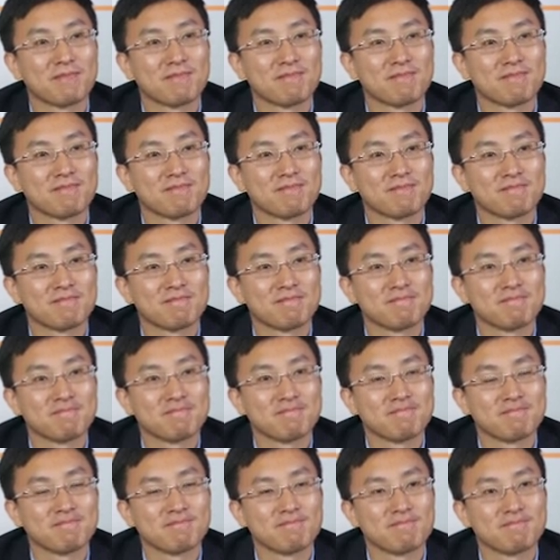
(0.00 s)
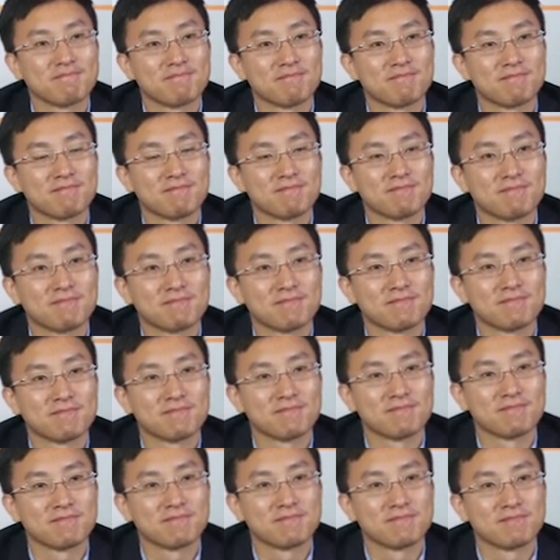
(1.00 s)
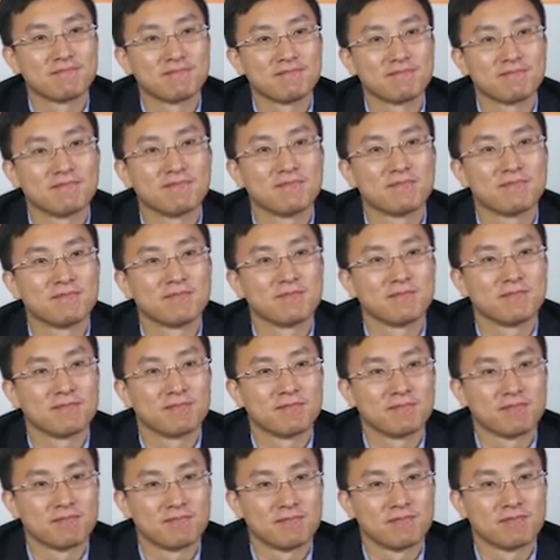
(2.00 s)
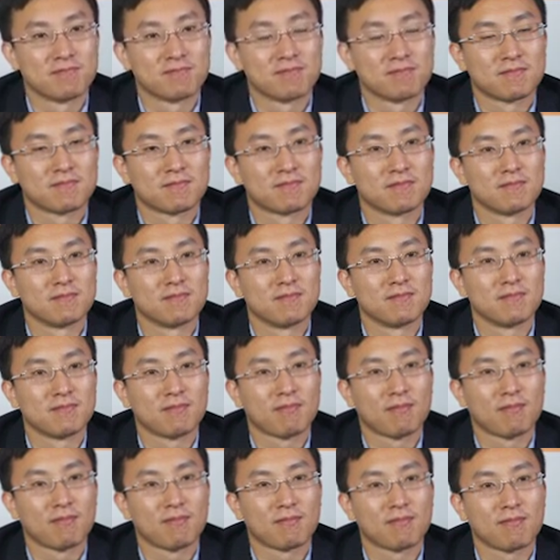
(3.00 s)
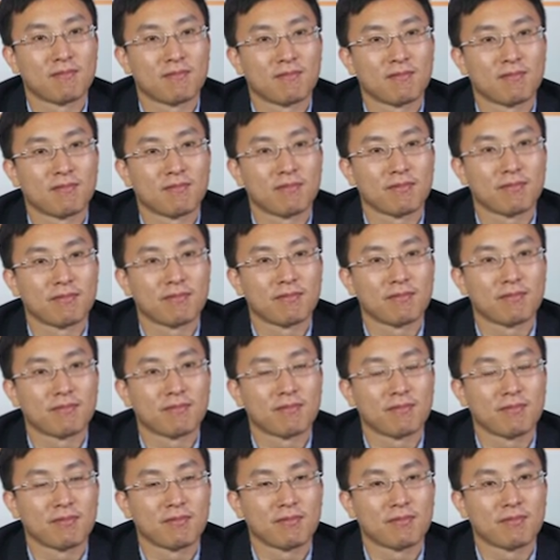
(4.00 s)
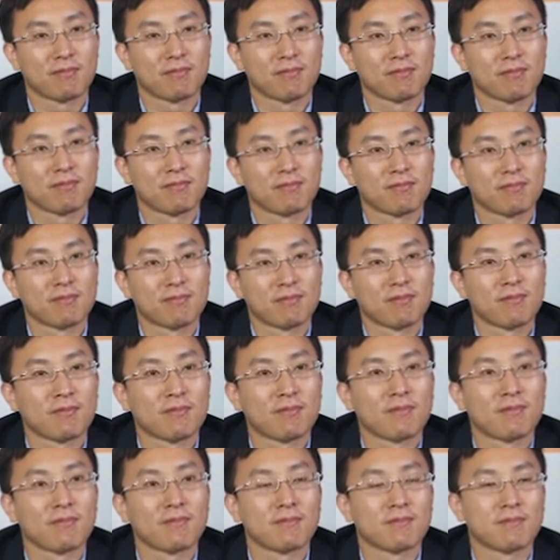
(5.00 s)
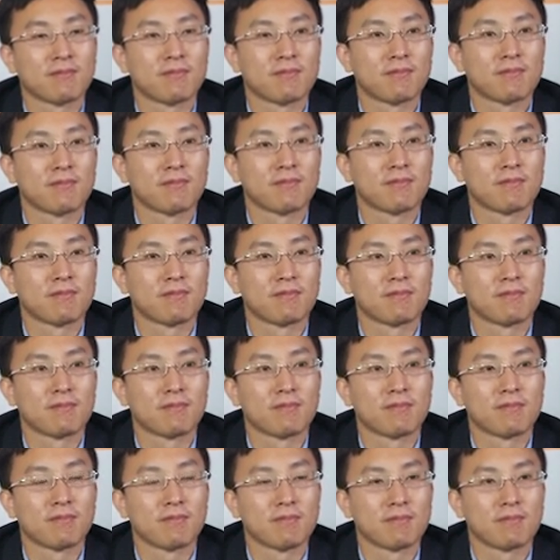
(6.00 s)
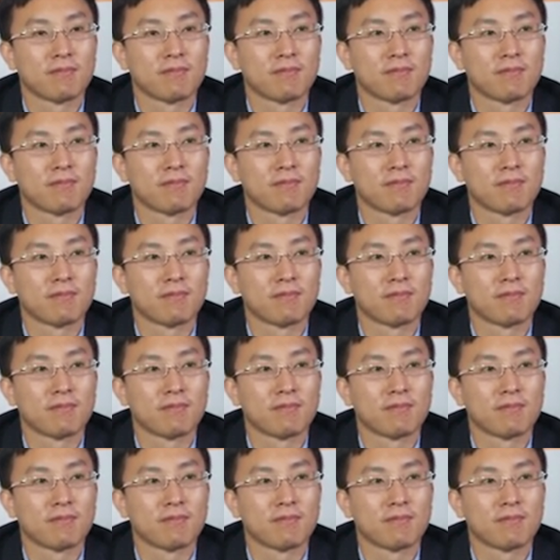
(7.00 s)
[no speech]